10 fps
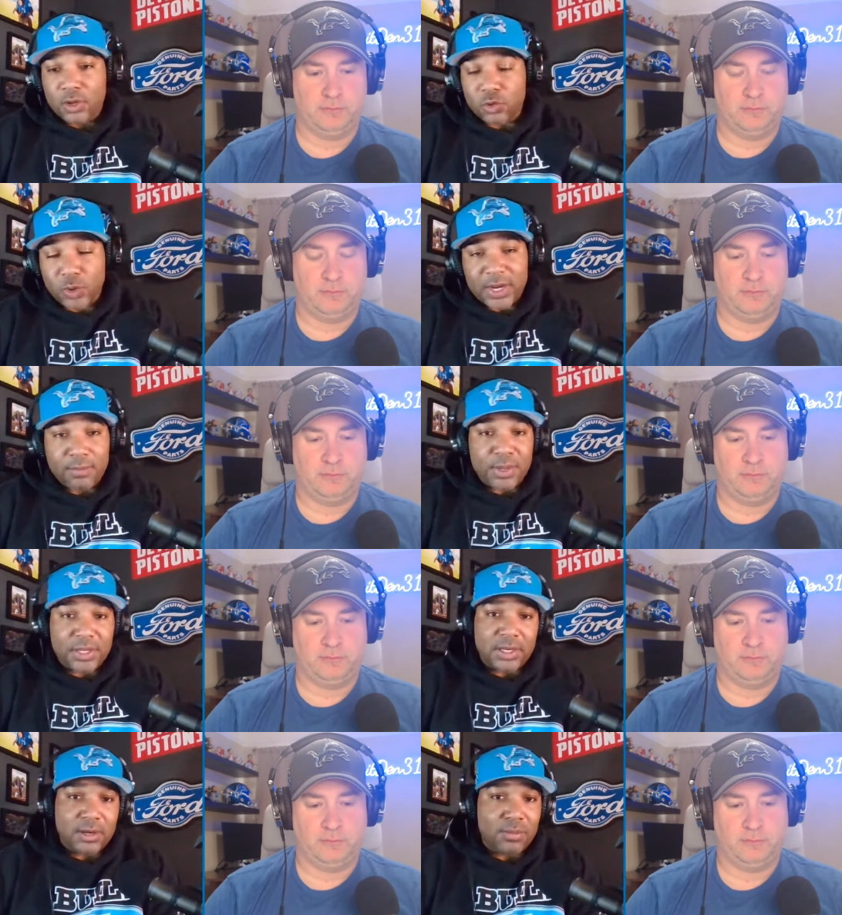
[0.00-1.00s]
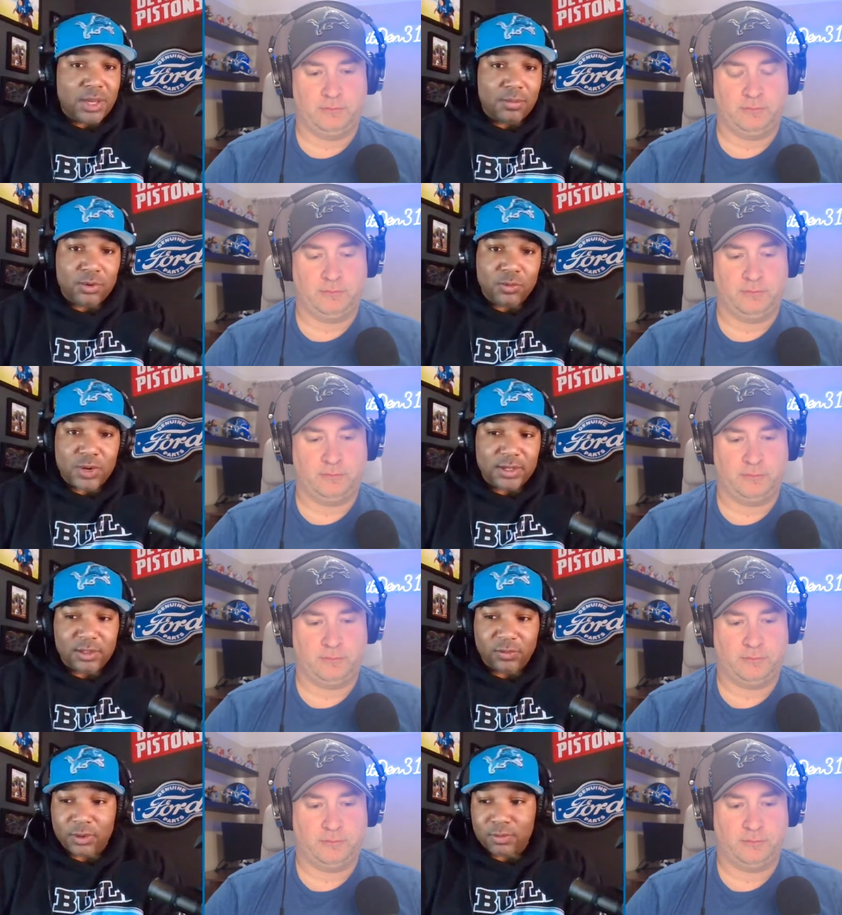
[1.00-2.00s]
Speaker 1: Great ability to be able to run
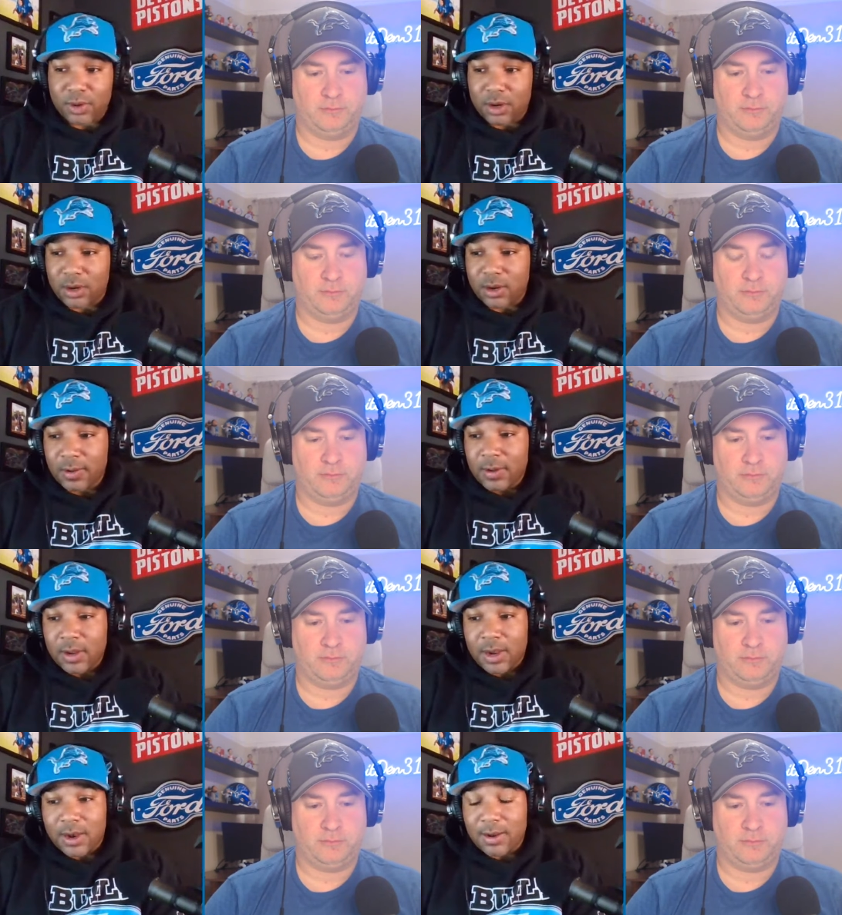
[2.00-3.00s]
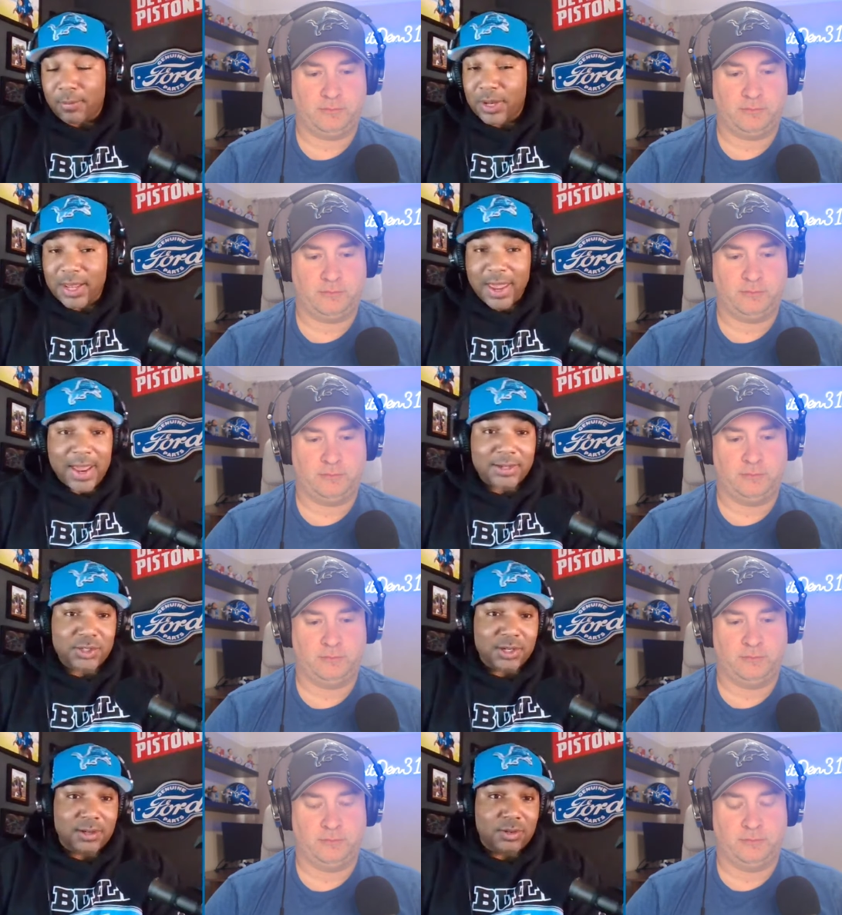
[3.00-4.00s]
this football. Uh, play
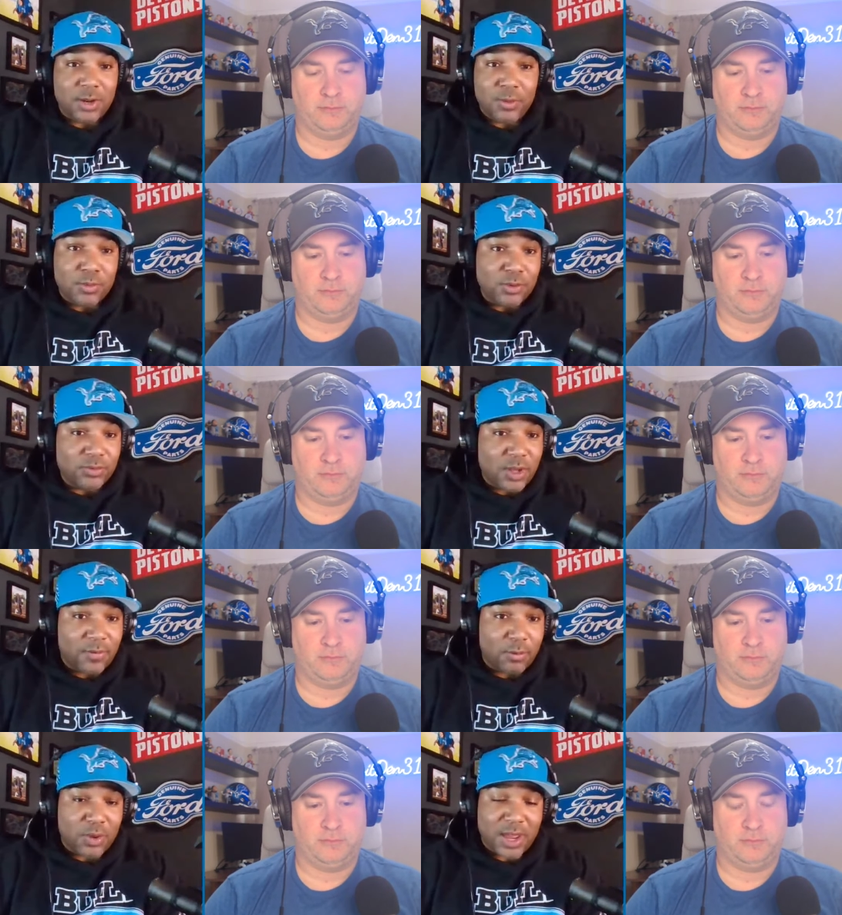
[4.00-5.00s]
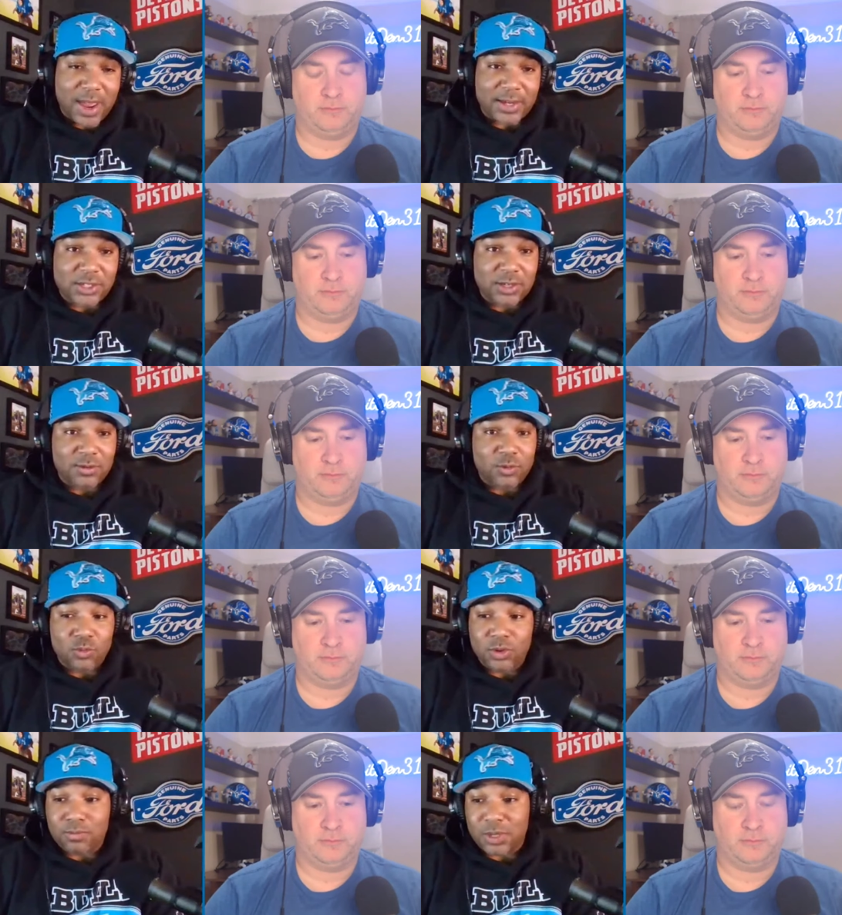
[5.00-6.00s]
action, double moves off of play action
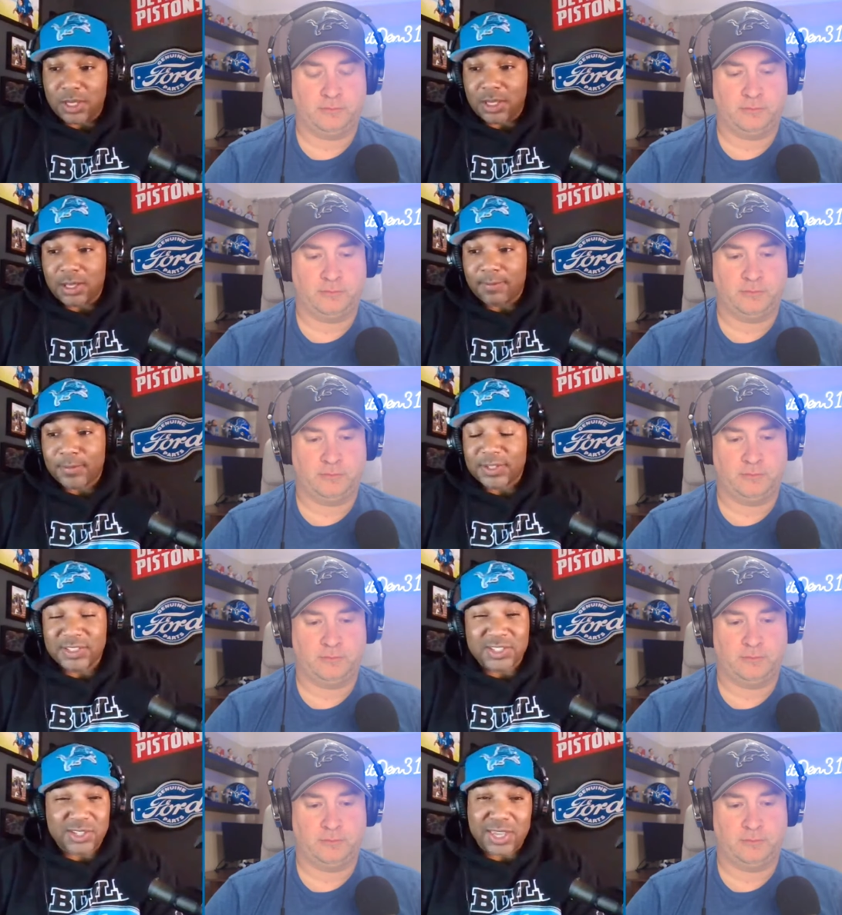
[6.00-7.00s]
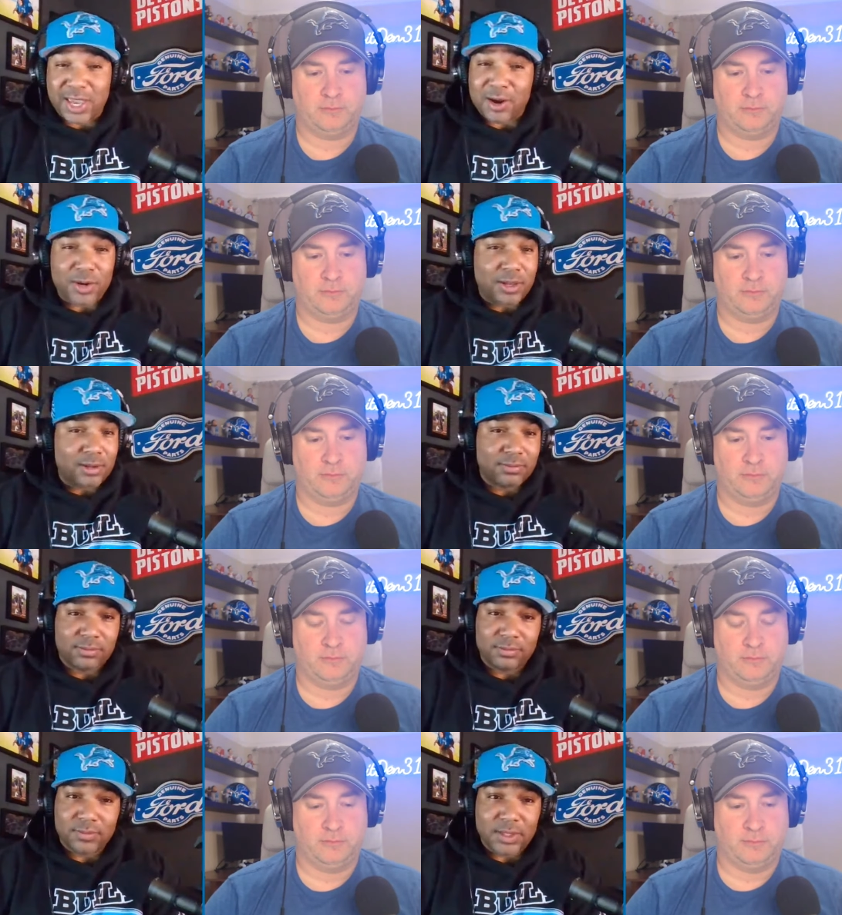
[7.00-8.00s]
would be scary.
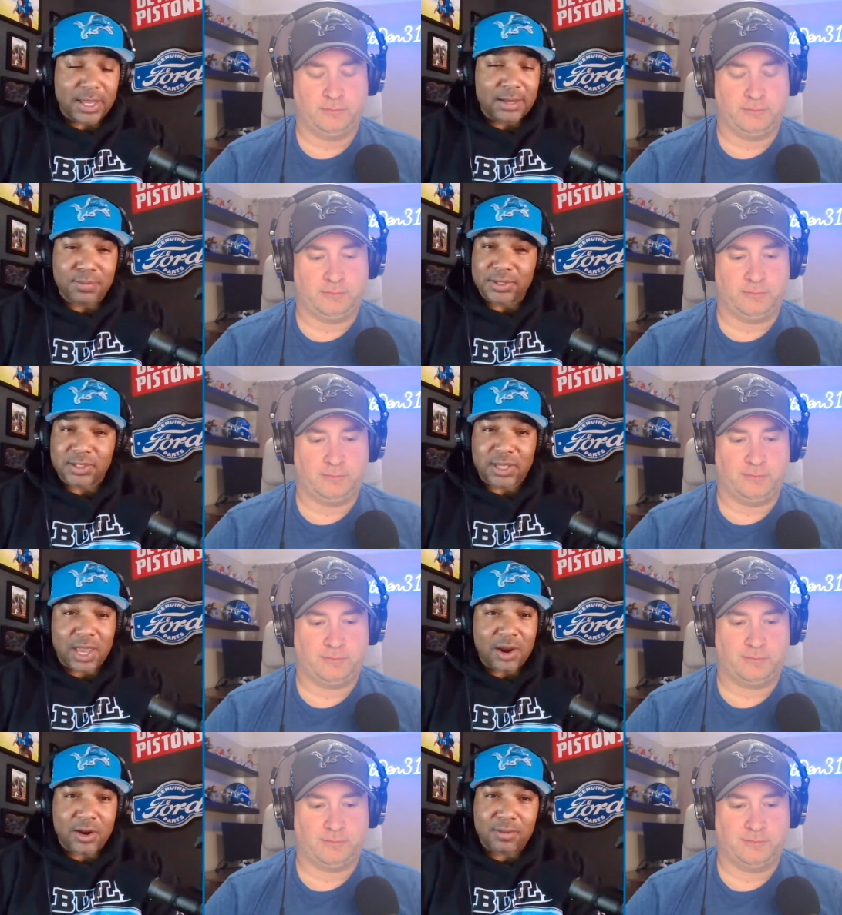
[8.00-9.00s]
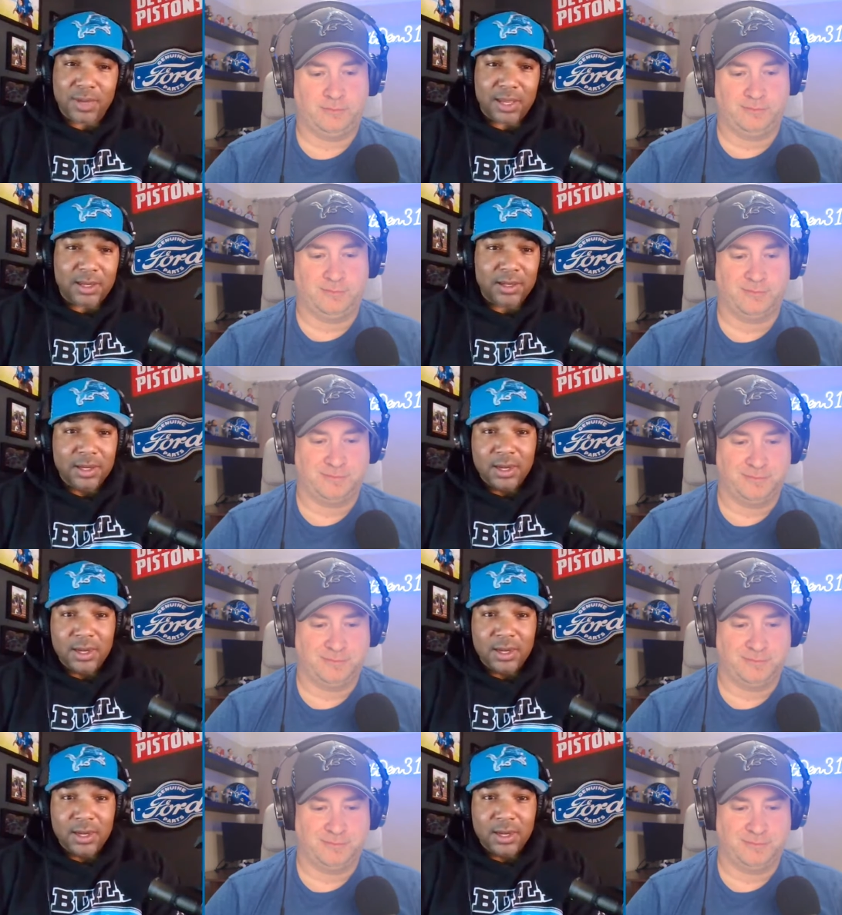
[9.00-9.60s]
They'd be scary, man.